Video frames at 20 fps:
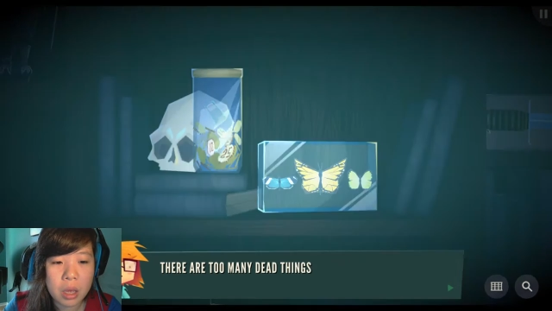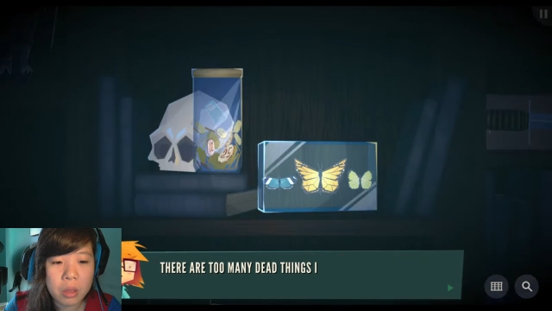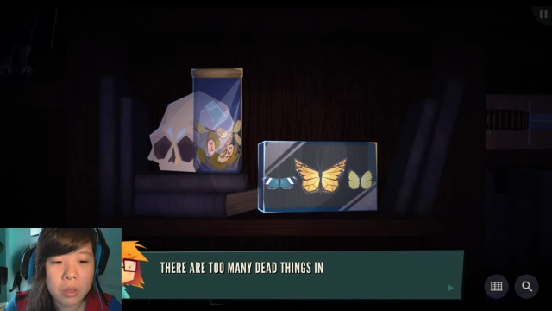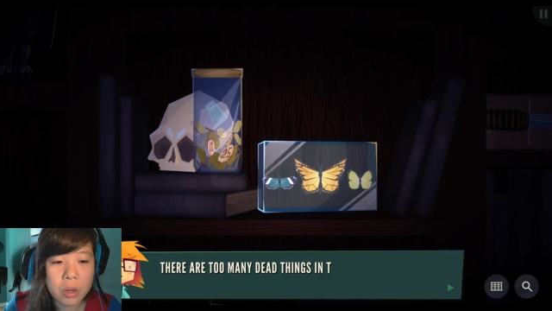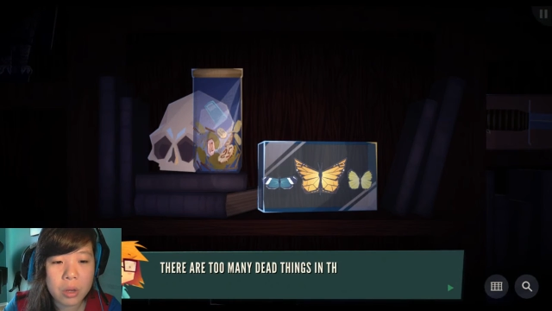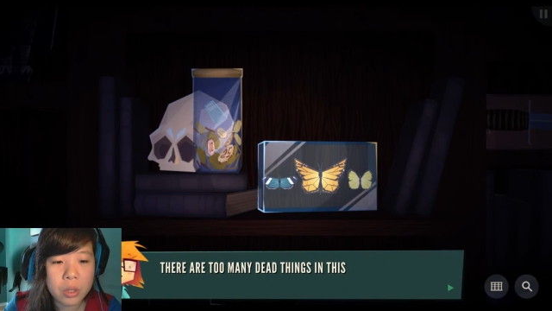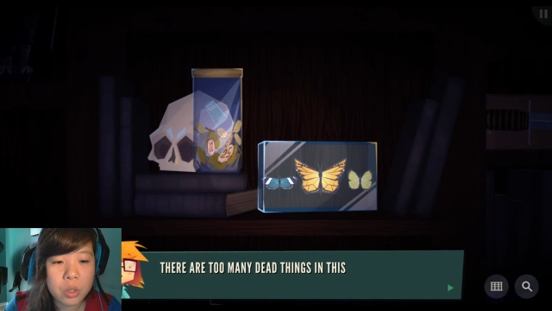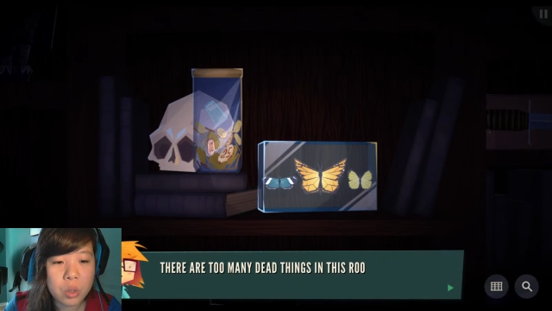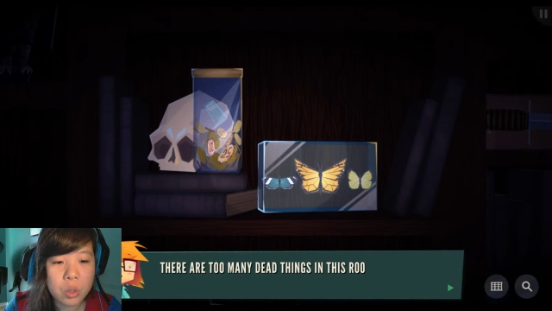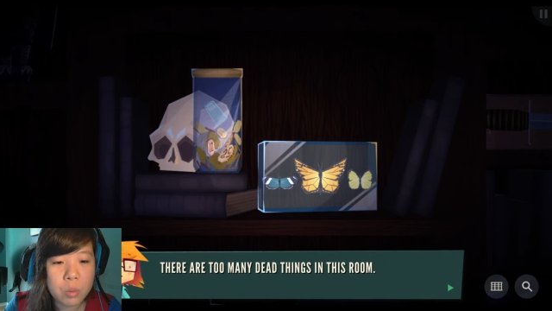are
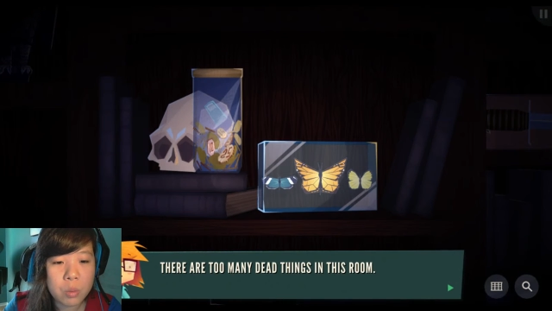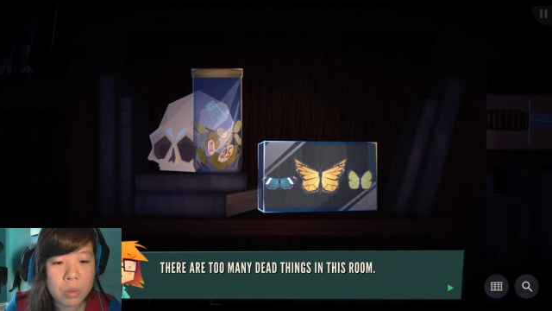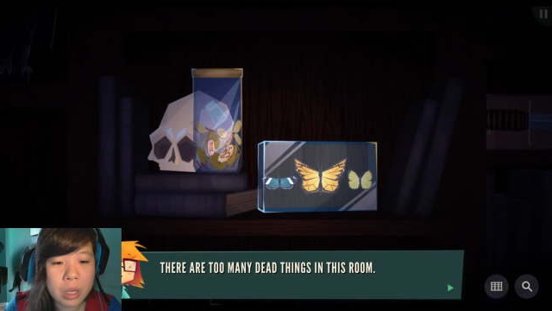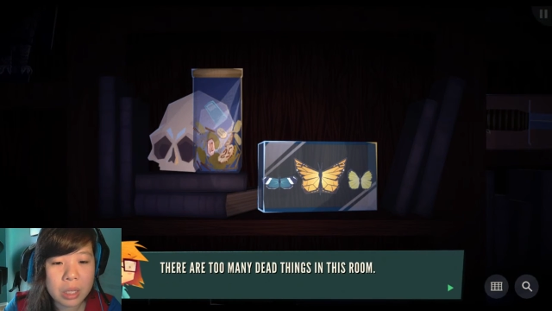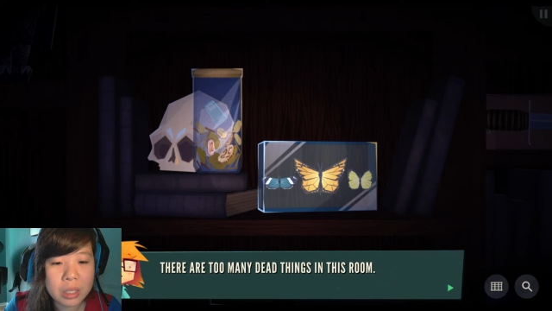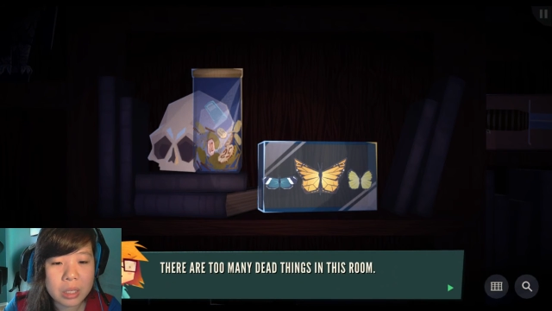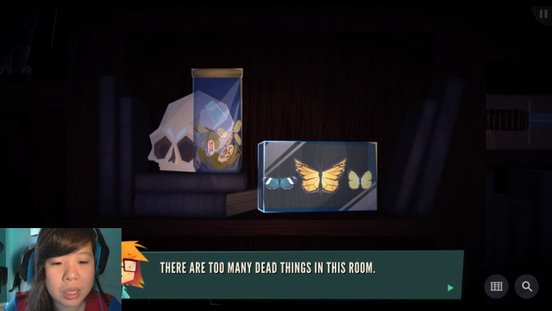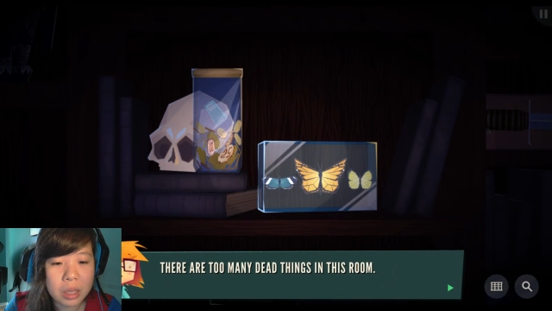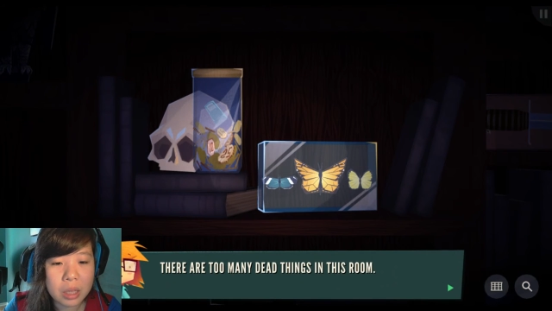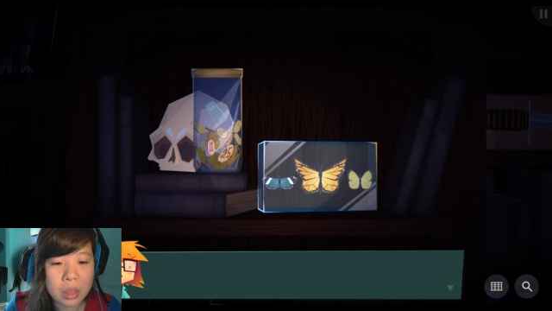too many
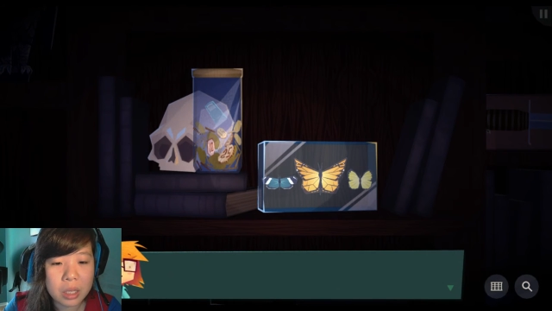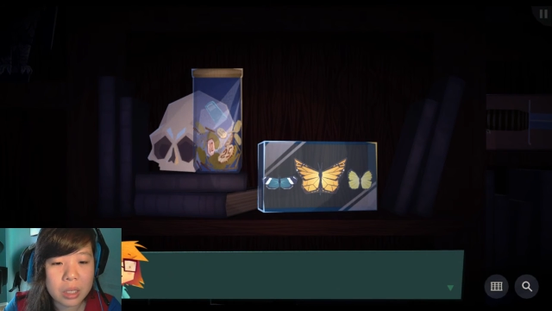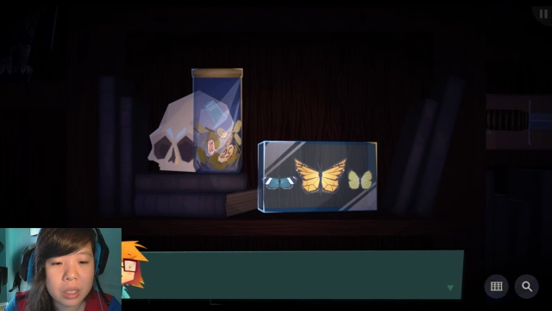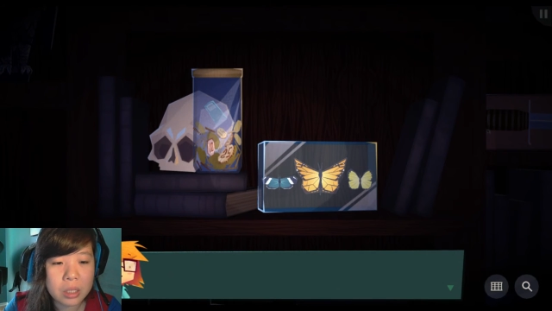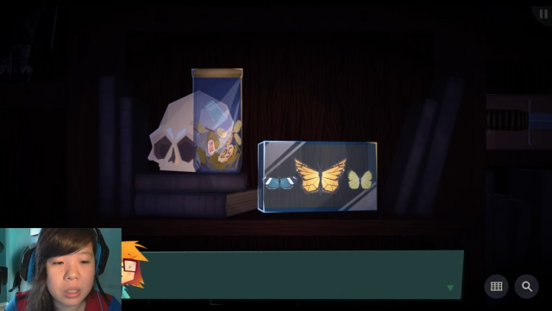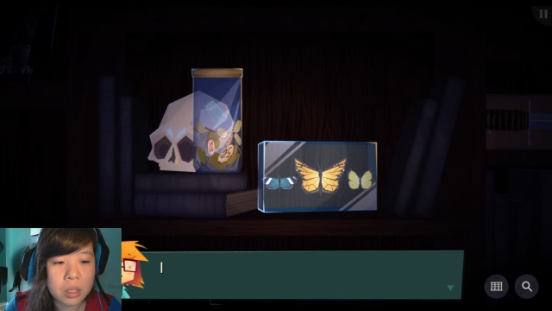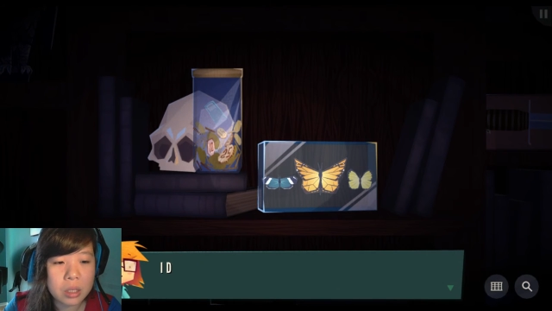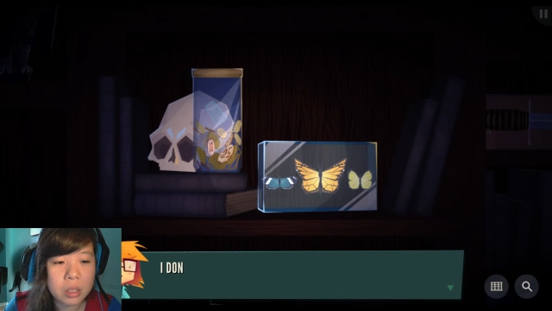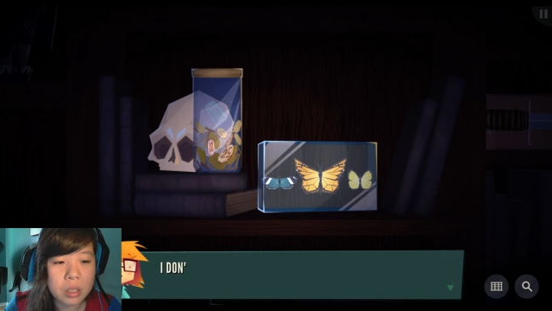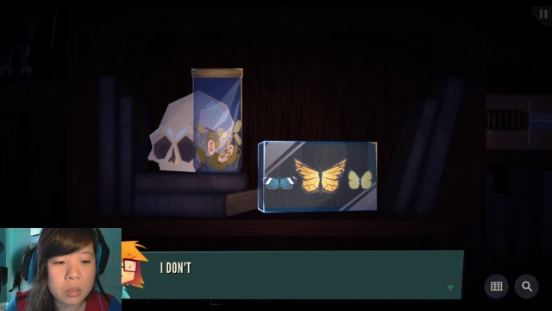dead things
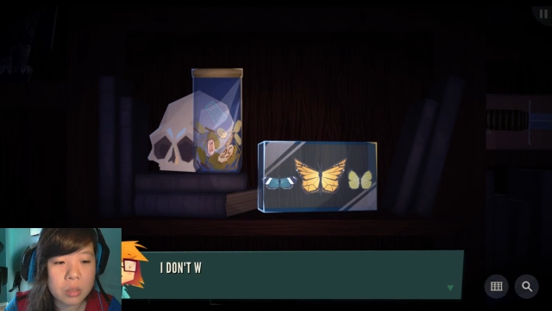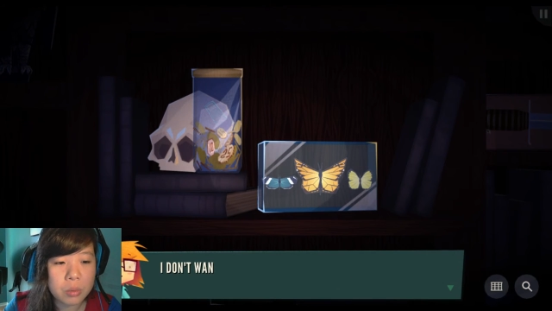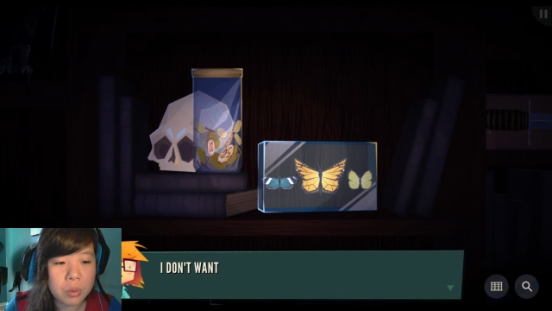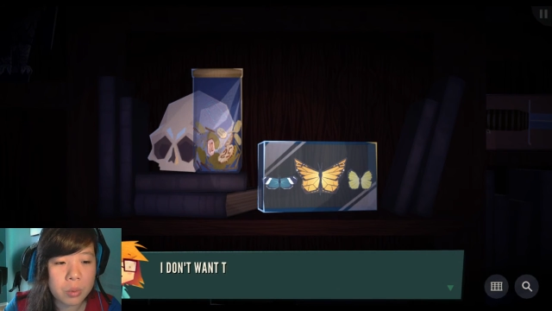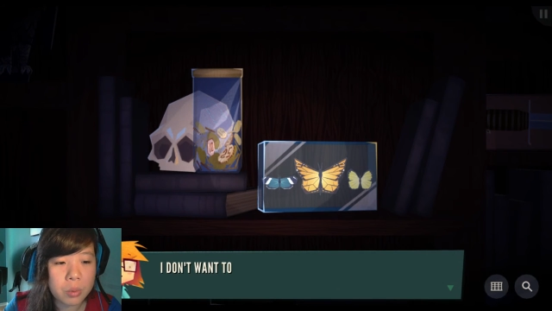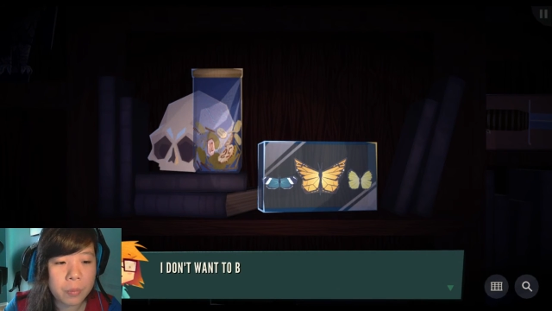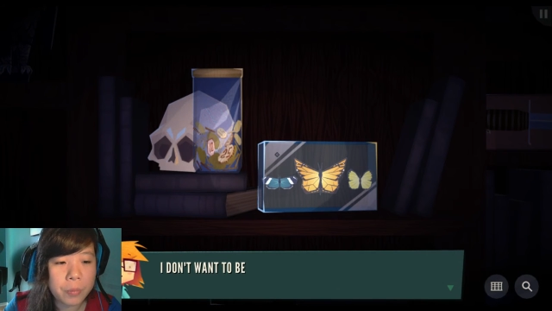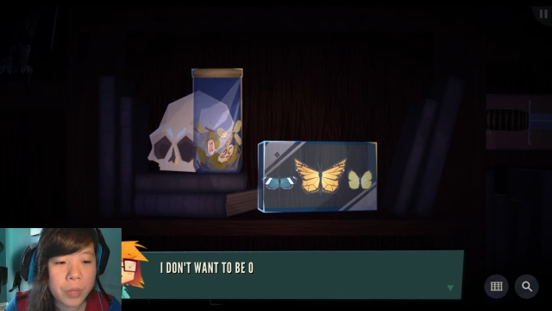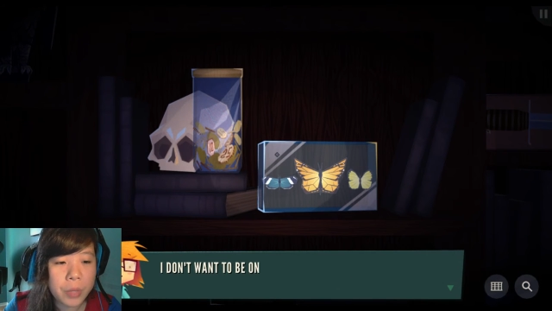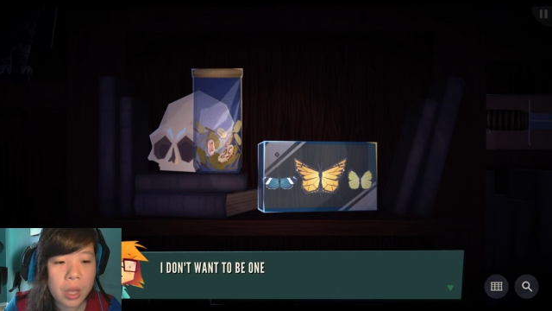in this
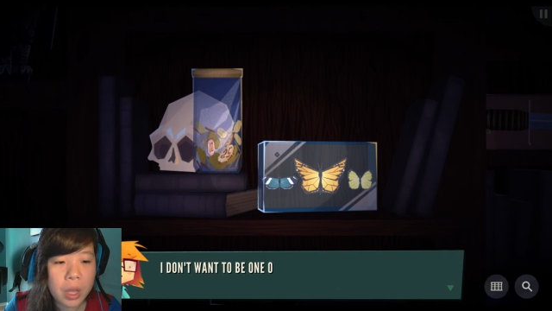room.